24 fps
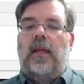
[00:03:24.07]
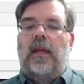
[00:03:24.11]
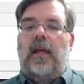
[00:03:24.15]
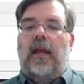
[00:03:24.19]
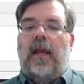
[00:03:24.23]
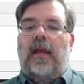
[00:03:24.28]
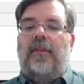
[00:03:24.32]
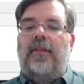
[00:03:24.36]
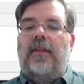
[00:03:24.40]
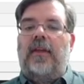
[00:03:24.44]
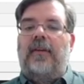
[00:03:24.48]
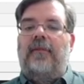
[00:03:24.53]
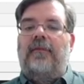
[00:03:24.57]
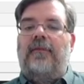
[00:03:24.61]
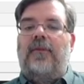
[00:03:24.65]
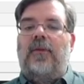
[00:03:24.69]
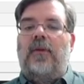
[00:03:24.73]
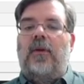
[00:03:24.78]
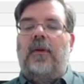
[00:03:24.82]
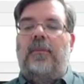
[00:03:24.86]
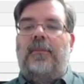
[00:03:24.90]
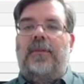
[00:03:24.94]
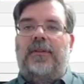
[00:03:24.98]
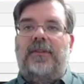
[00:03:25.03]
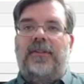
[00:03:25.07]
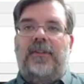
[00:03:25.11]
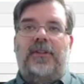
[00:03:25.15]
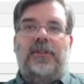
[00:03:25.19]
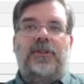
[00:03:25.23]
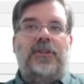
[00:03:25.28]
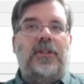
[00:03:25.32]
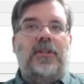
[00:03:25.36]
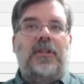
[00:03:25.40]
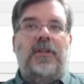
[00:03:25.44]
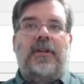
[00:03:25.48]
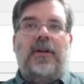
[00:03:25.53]
And then for
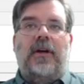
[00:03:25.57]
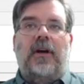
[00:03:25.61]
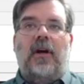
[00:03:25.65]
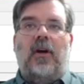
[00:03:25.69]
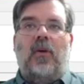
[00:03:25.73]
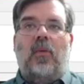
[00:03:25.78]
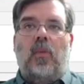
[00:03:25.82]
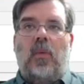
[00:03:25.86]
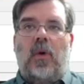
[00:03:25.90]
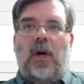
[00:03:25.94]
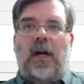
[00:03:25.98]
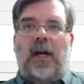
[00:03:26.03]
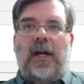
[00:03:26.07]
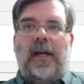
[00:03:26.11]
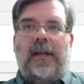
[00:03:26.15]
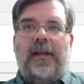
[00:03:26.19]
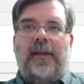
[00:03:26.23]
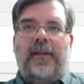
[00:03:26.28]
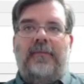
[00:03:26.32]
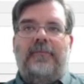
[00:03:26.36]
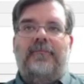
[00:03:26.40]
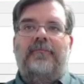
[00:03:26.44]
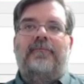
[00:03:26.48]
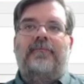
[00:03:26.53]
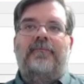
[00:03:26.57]
position.y,